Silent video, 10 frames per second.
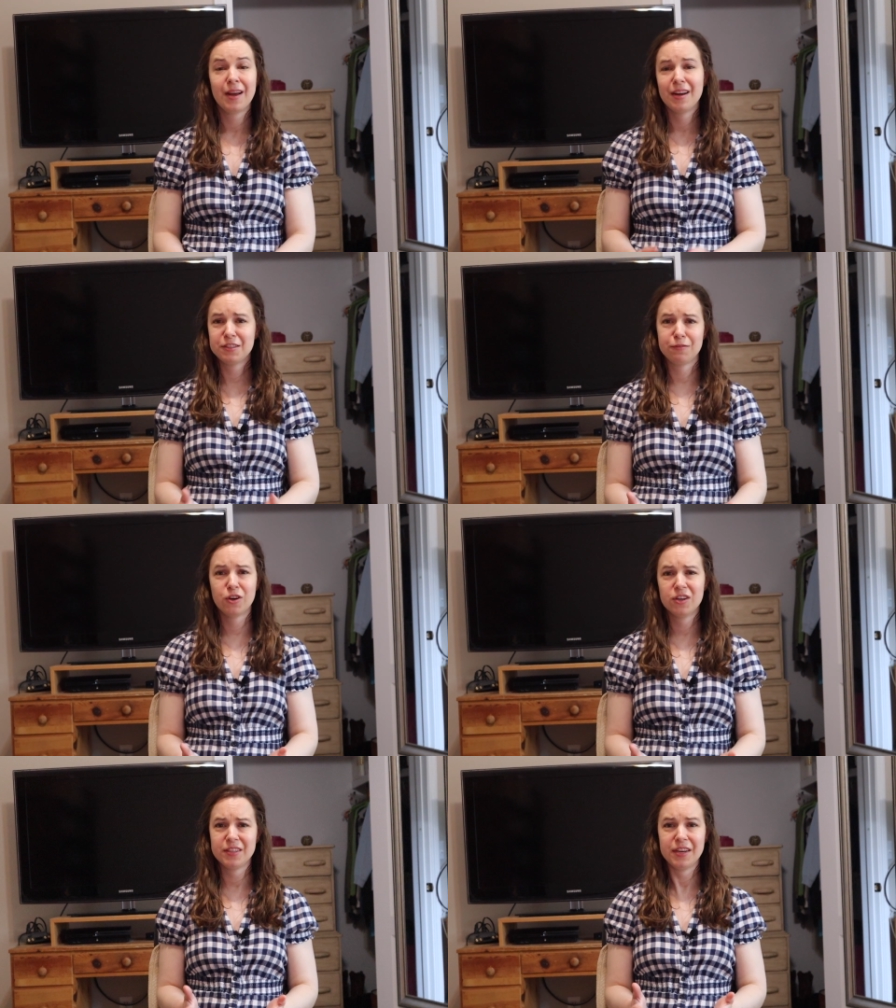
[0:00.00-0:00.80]
As
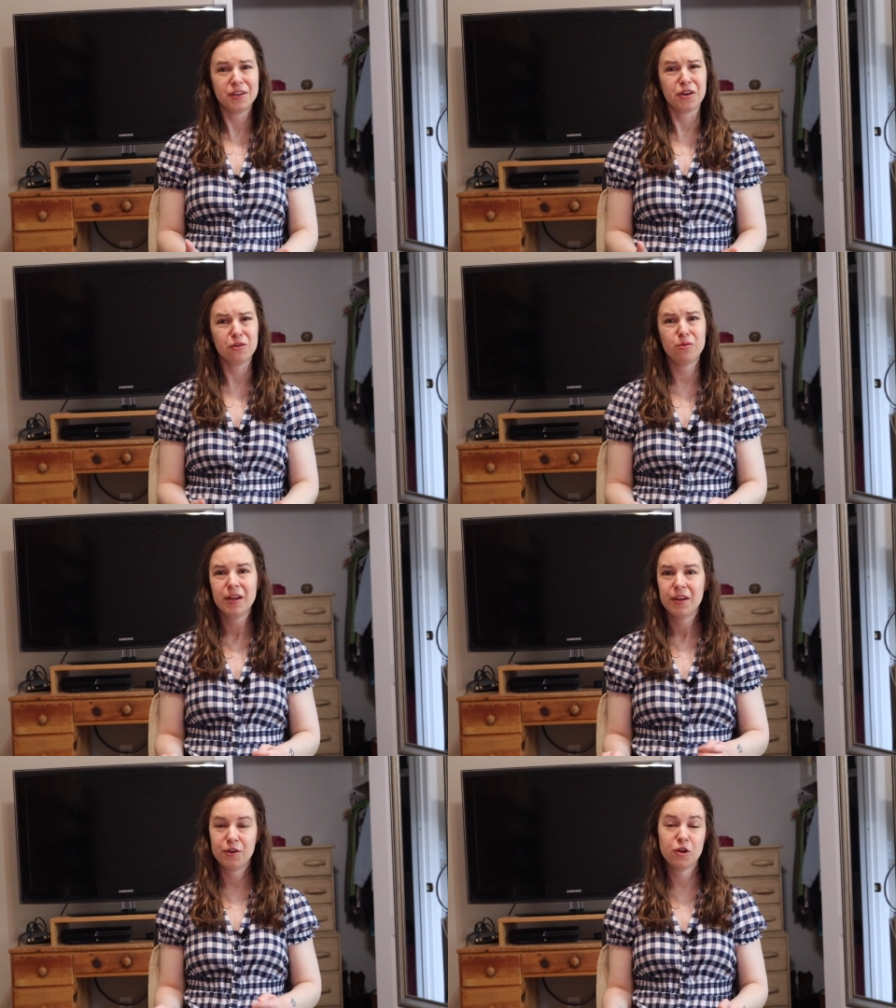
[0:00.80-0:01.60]
far as I know,
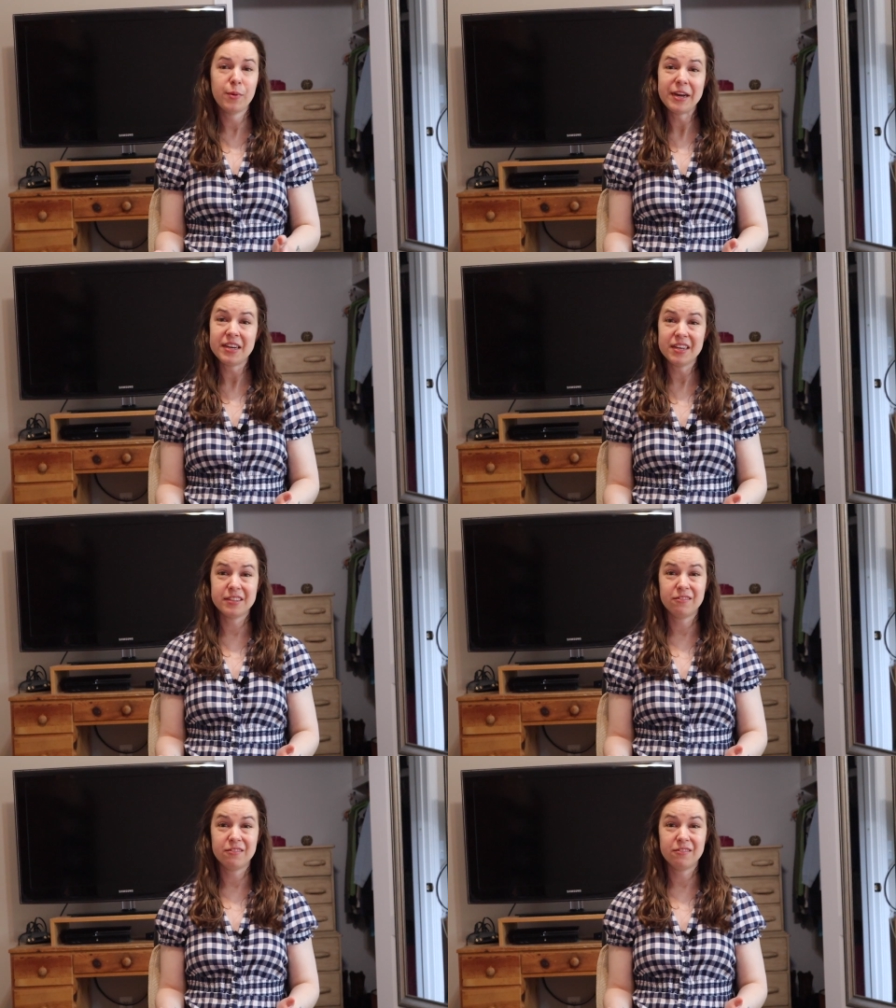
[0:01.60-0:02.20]
nobody has